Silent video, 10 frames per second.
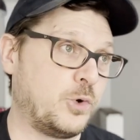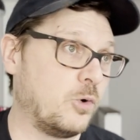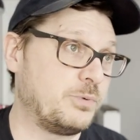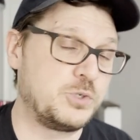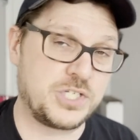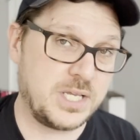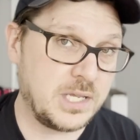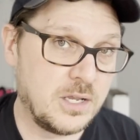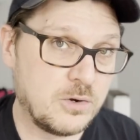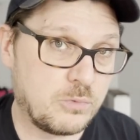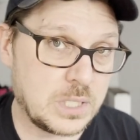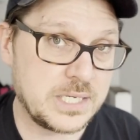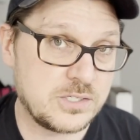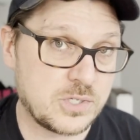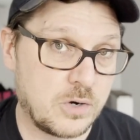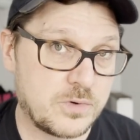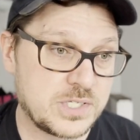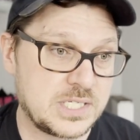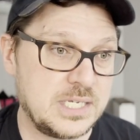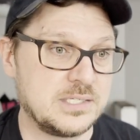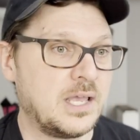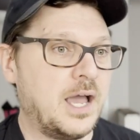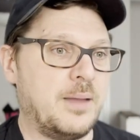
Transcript: Corbucci release overseas.